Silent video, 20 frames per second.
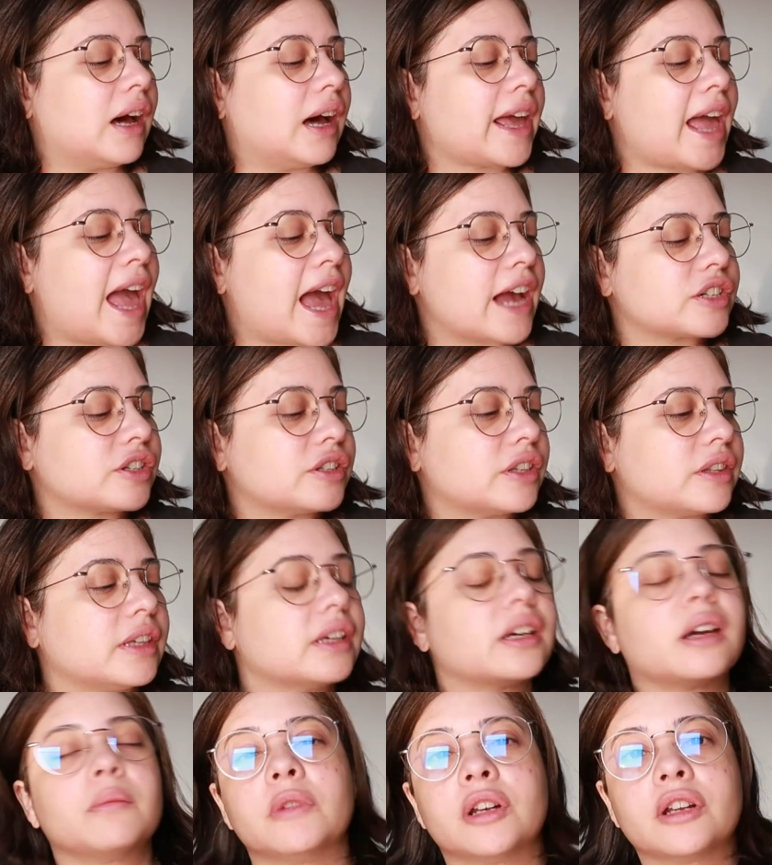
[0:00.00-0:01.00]
actually
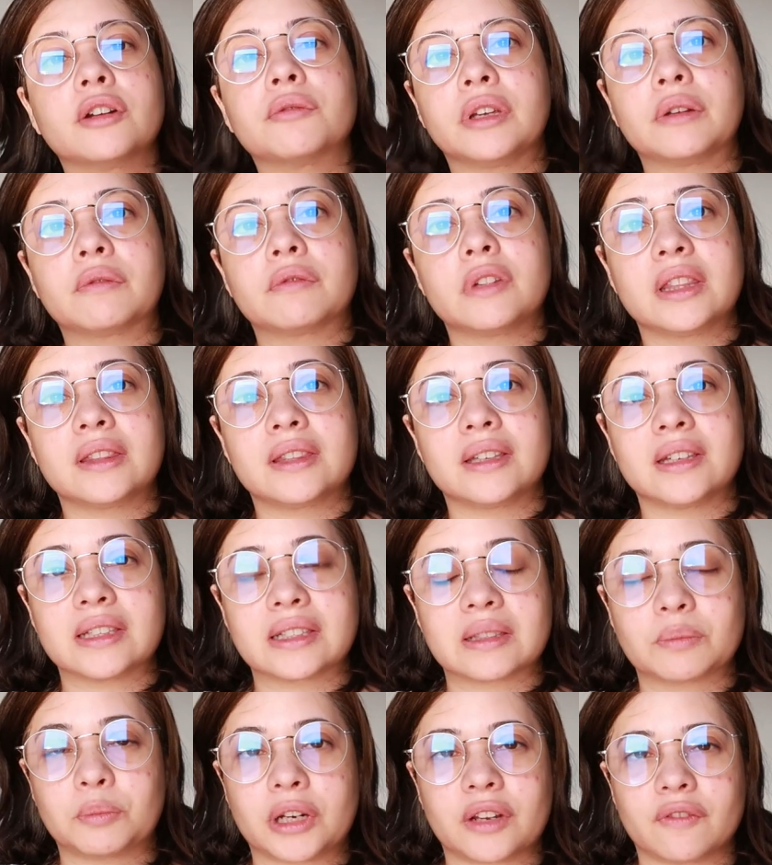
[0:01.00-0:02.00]
think I'm gonna reread
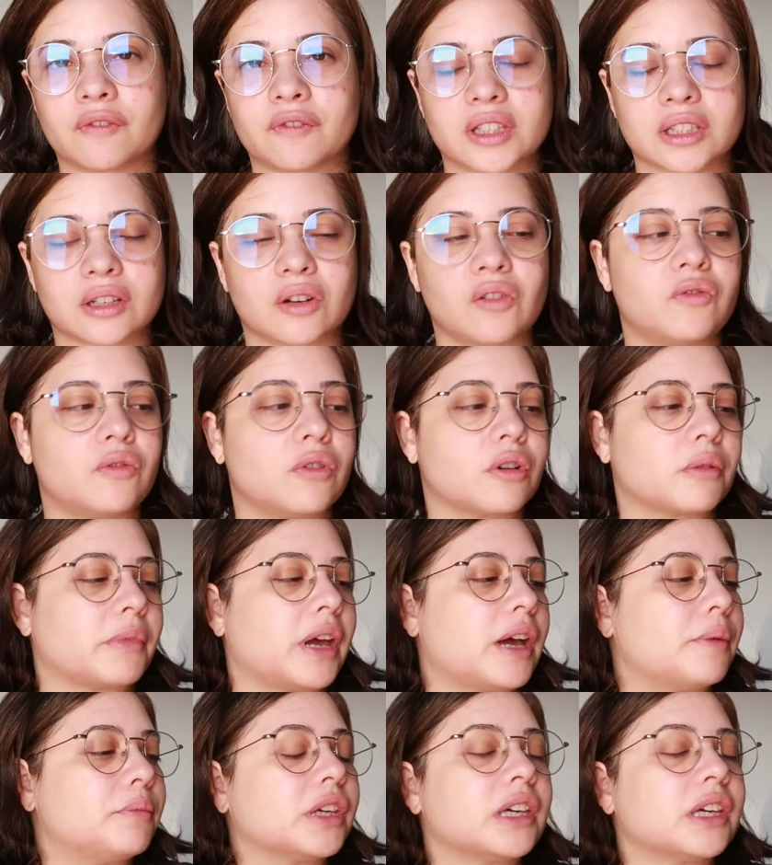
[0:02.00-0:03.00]
this, but in physical format,